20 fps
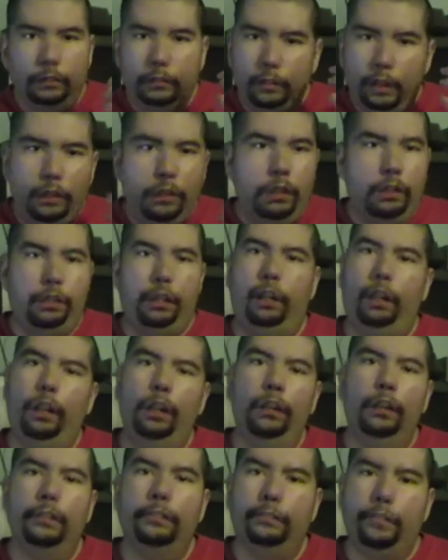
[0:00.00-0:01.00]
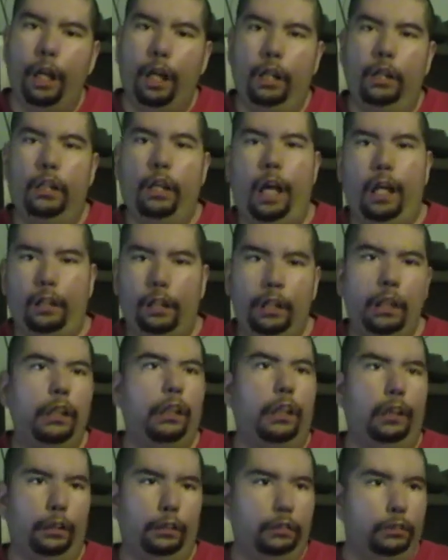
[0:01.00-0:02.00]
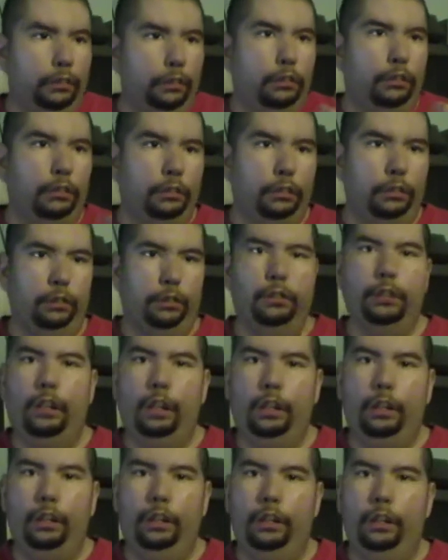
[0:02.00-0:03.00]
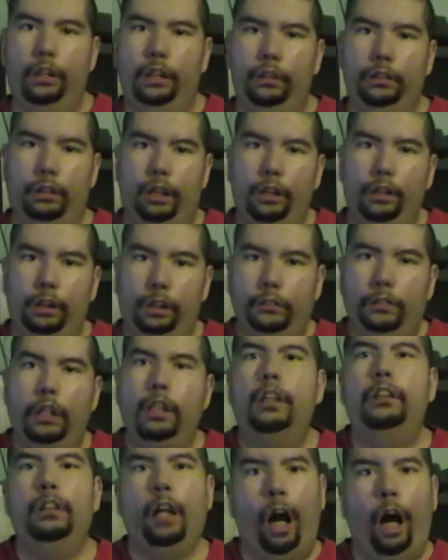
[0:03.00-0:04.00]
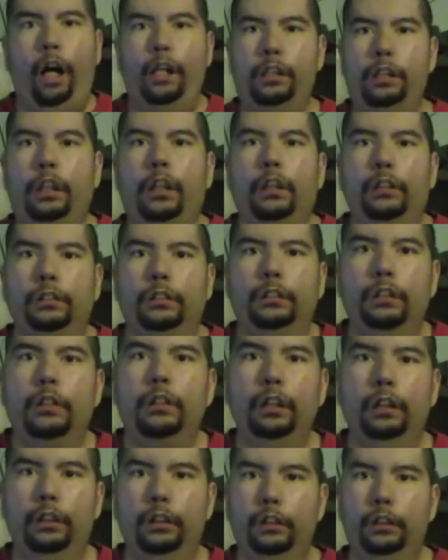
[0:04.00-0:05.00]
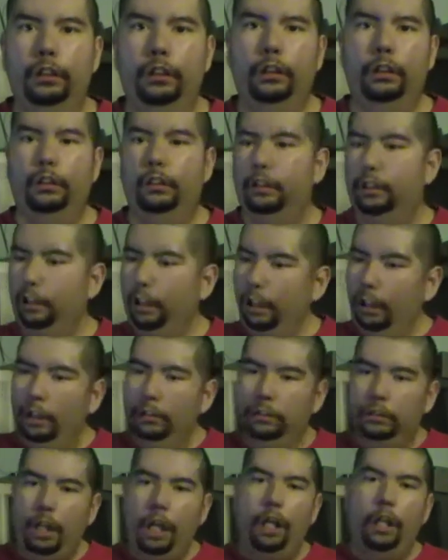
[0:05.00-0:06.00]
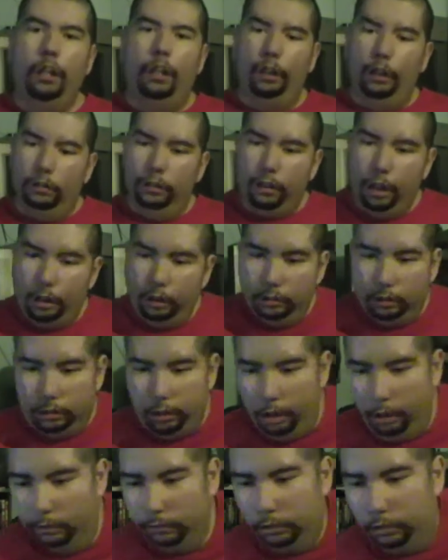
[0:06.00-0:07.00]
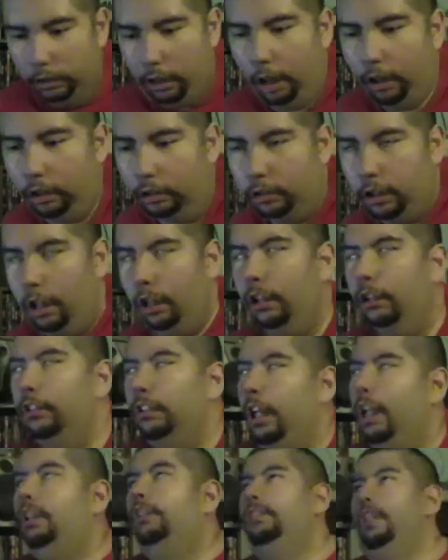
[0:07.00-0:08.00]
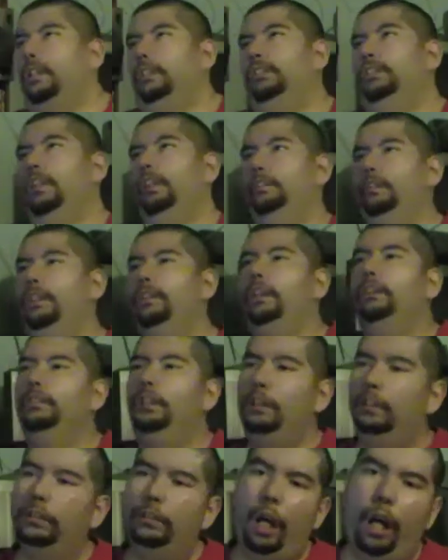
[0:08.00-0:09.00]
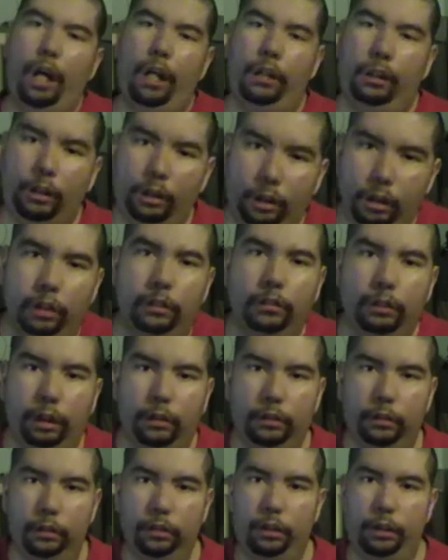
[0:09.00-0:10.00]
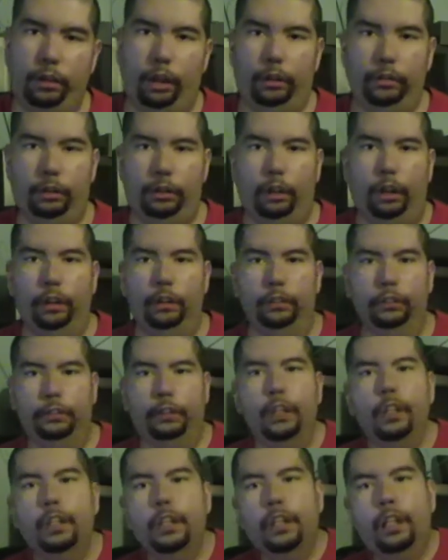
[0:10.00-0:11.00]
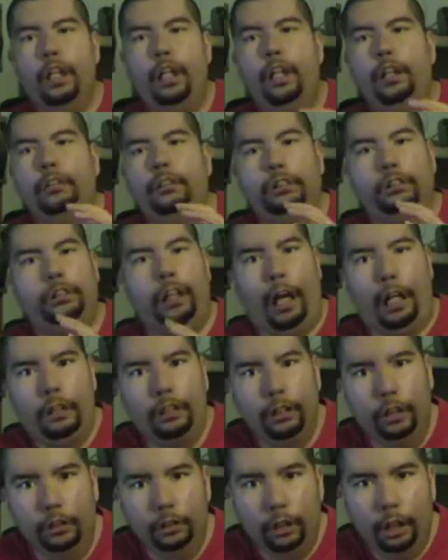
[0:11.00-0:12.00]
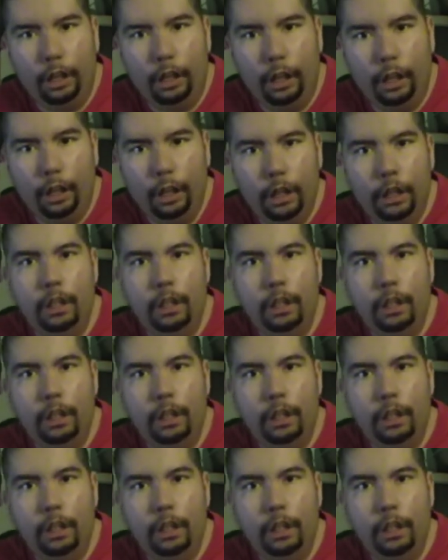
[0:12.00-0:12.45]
this is some good bait. I think it should be an Oscar winner. Great, great film. Great, great, great, great film. And the reason why I should review this on its own, finally,